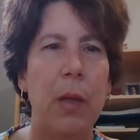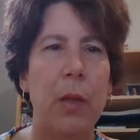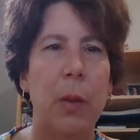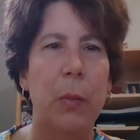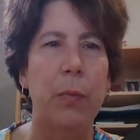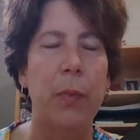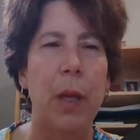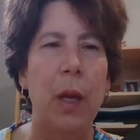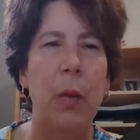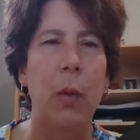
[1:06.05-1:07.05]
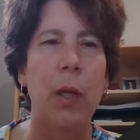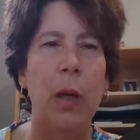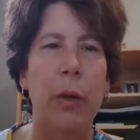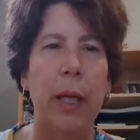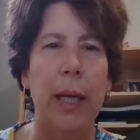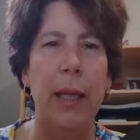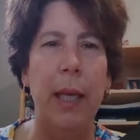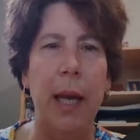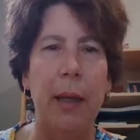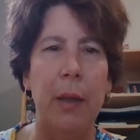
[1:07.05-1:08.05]
So when you're looking at
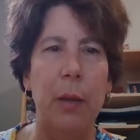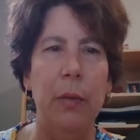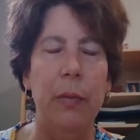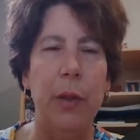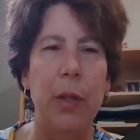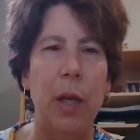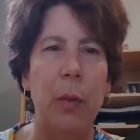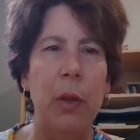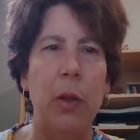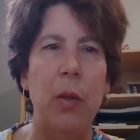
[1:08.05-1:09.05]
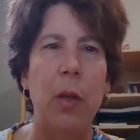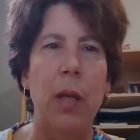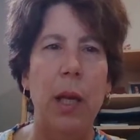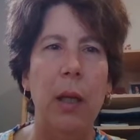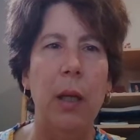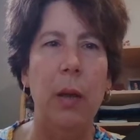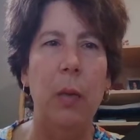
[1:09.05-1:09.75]
the echo, first I want you to think,